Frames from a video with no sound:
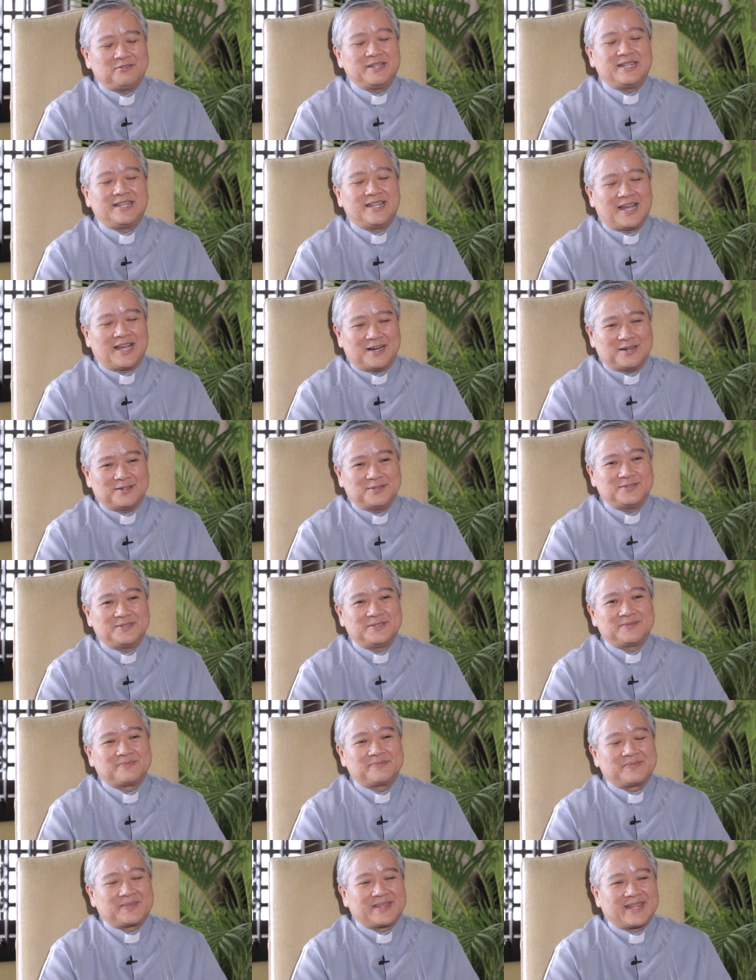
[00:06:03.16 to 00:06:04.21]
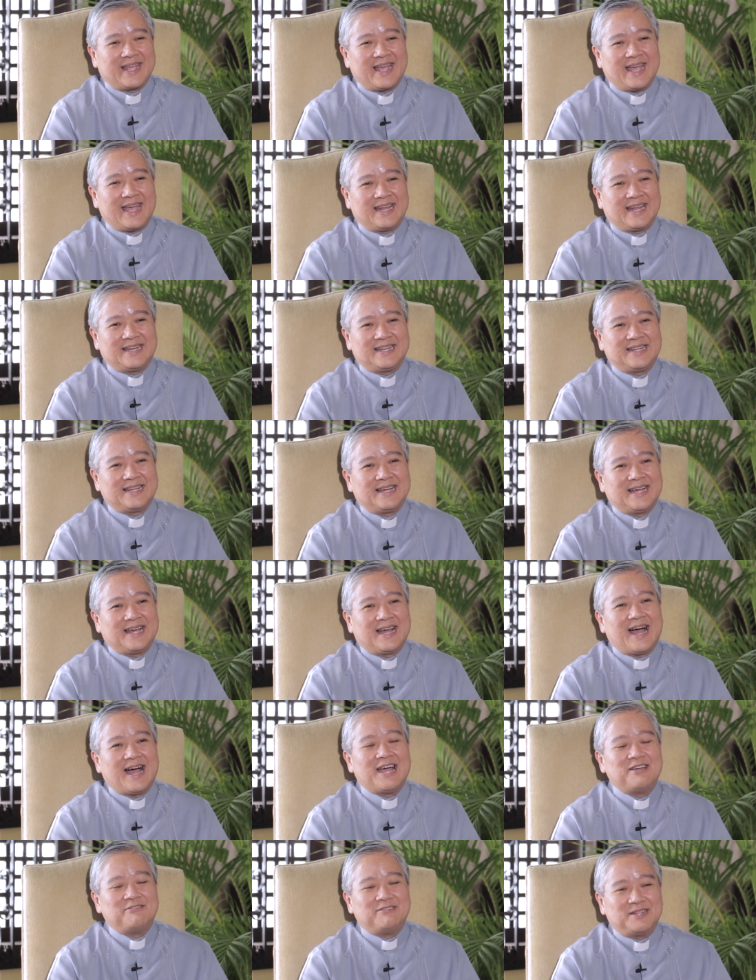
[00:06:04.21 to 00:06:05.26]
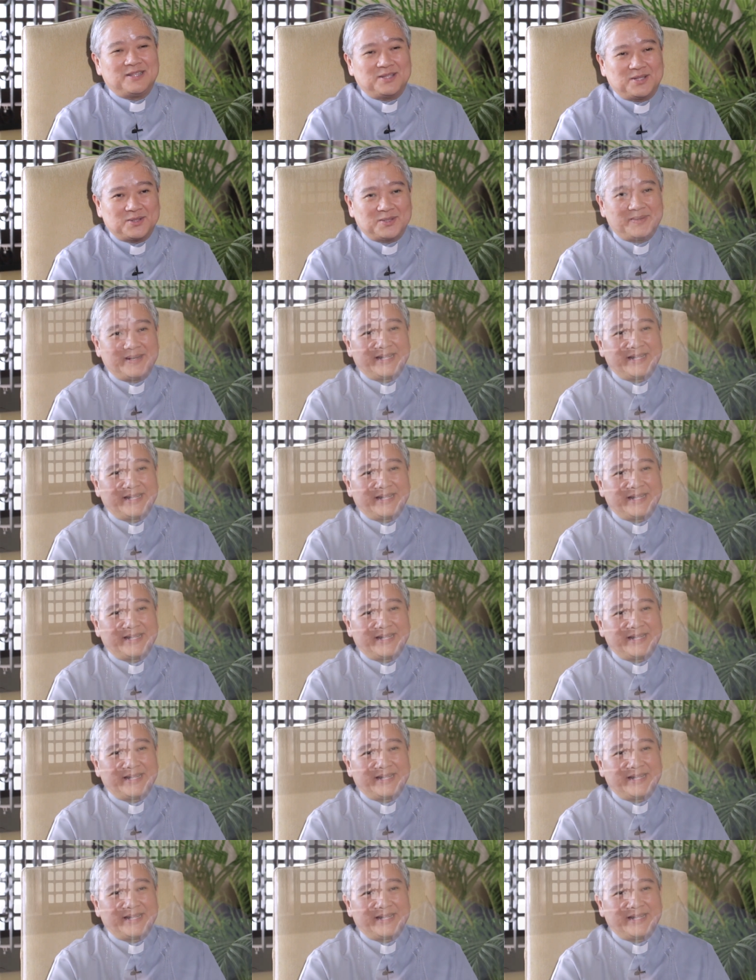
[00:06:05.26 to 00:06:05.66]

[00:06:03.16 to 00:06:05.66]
with love and I will do